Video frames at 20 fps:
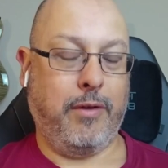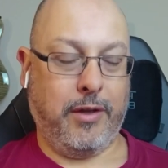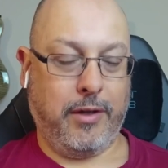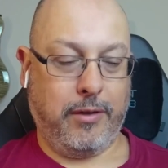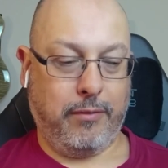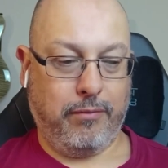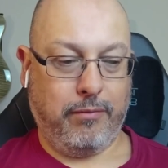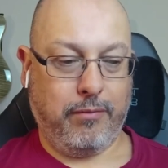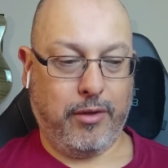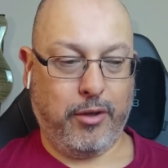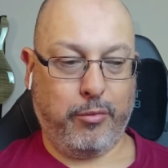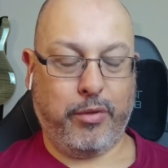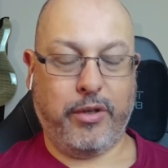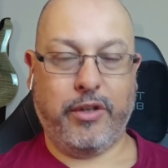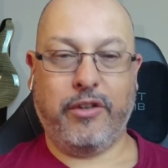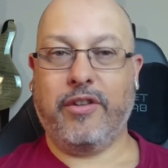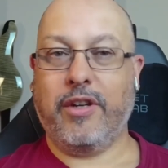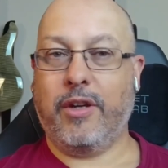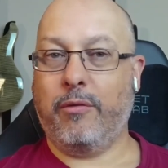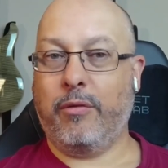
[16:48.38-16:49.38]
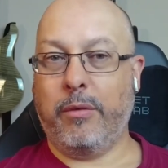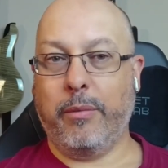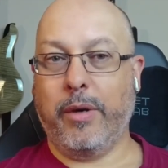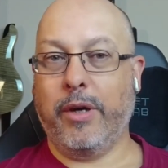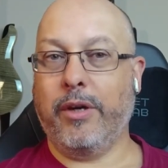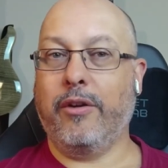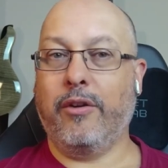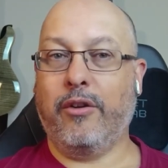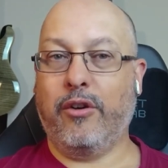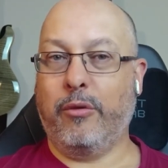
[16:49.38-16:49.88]
I appreciate we might
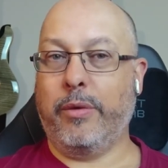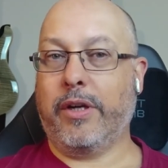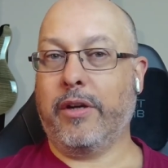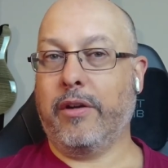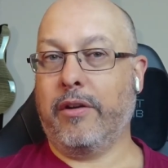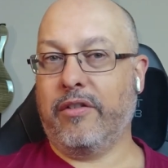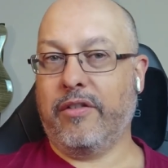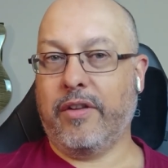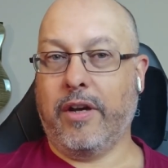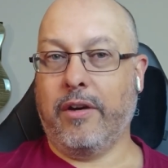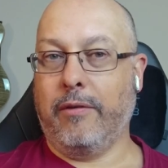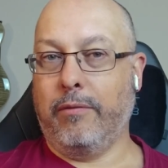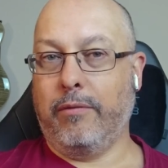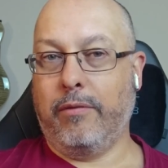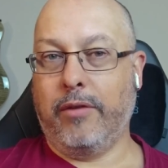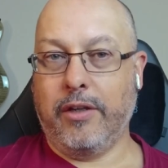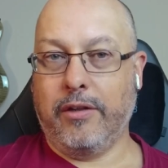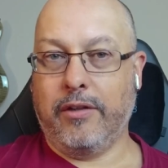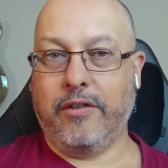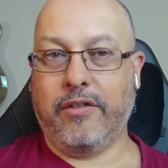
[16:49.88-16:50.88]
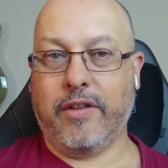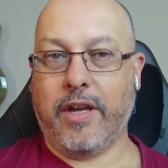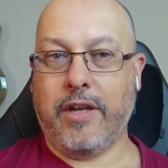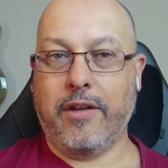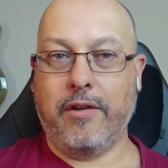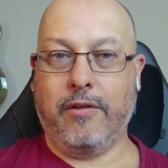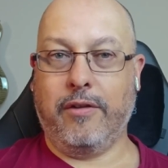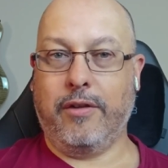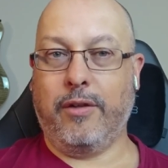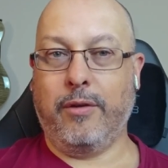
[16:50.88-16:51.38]
not all be going to sell real estate
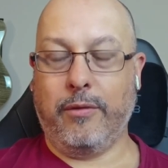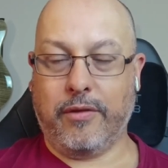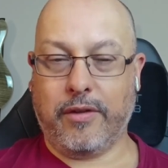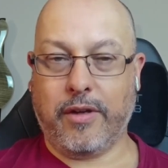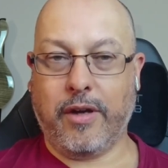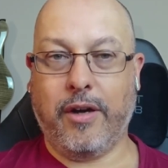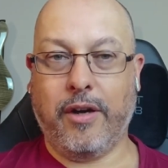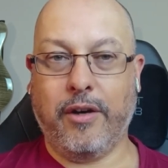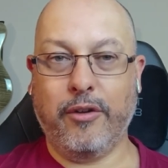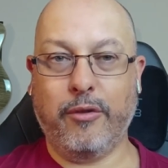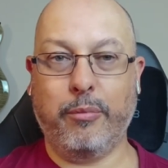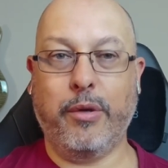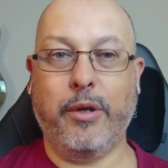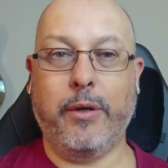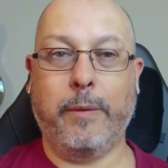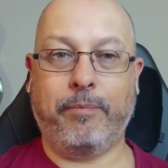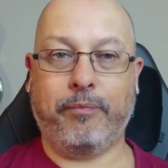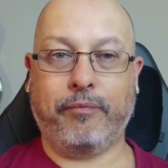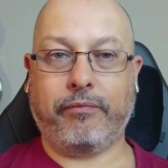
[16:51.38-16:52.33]
or used cars, but